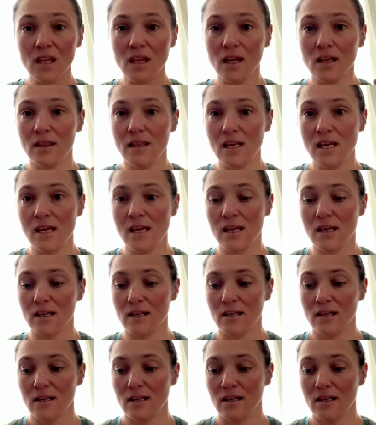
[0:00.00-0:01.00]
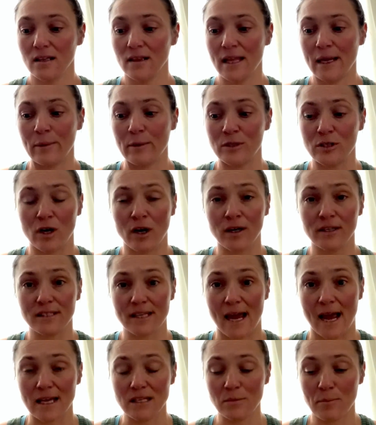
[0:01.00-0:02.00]
the language arts
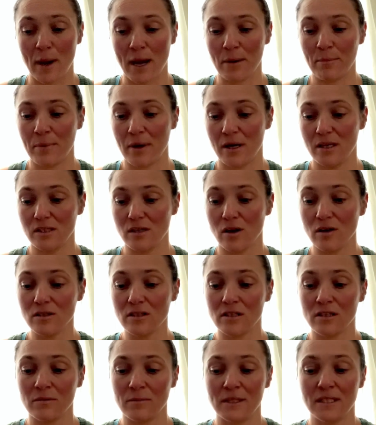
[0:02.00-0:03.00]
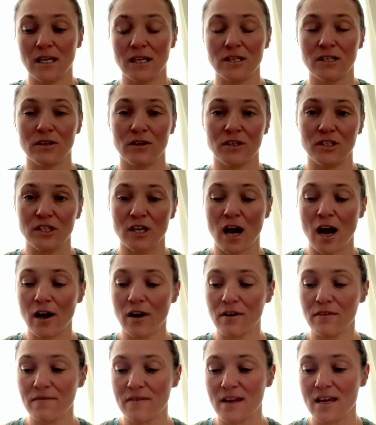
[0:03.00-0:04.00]
aspect, but it's also going to be touching on
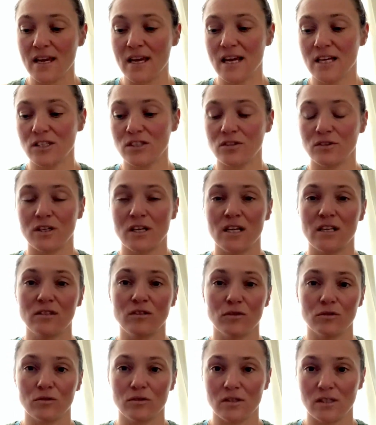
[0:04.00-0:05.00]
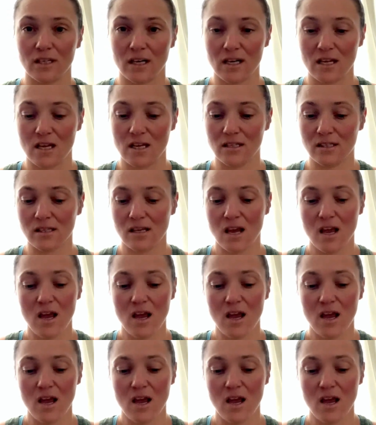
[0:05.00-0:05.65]
geography, history, social studies,